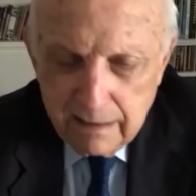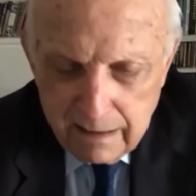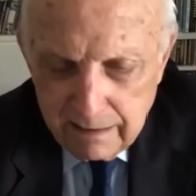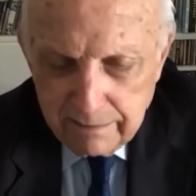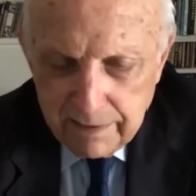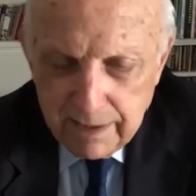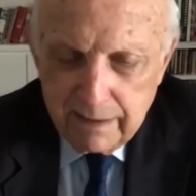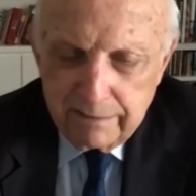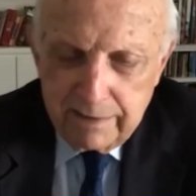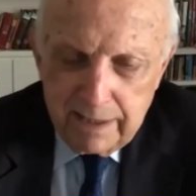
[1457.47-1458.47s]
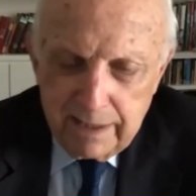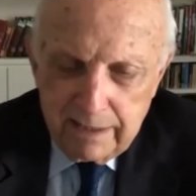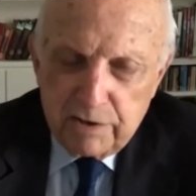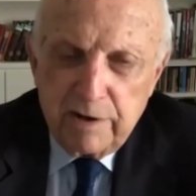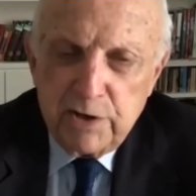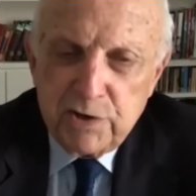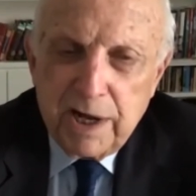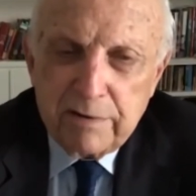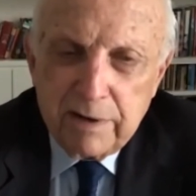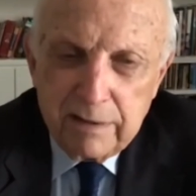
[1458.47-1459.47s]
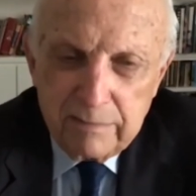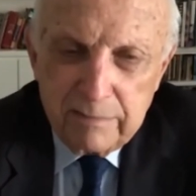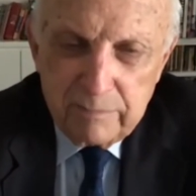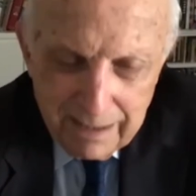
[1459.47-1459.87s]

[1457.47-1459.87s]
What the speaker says: the Attorney General